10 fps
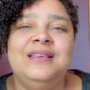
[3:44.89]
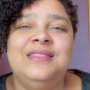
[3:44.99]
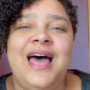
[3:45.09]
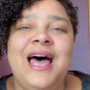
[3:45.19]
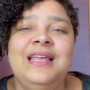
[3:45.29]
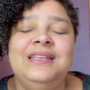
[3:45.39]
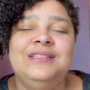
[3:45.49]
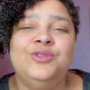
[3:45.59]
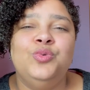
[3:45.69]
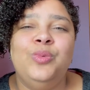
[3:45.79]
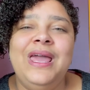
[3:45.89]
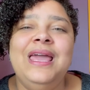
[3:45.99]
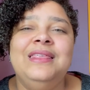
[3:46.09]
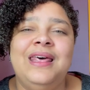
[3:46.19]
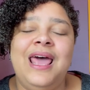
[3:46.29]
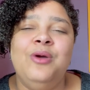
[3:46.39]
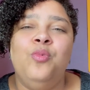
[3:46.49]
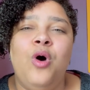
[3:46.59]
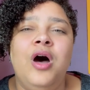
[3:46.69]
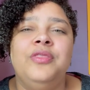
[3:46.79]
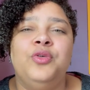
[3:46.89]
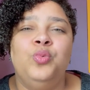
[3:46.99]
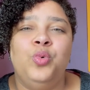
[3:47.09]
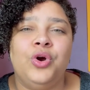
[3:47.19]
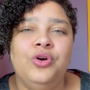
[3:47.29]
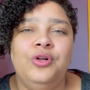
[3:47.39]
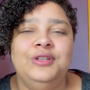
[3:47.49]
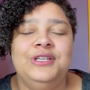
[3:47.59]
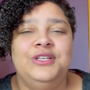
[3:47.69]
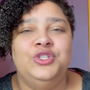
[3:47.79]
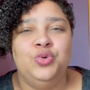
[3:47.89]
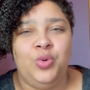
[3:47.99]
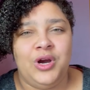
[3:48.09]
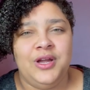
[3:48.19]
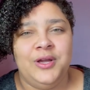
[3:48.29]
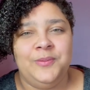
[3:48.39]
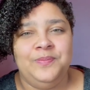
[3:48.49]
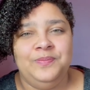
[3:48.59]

that is the way that I want the world to work.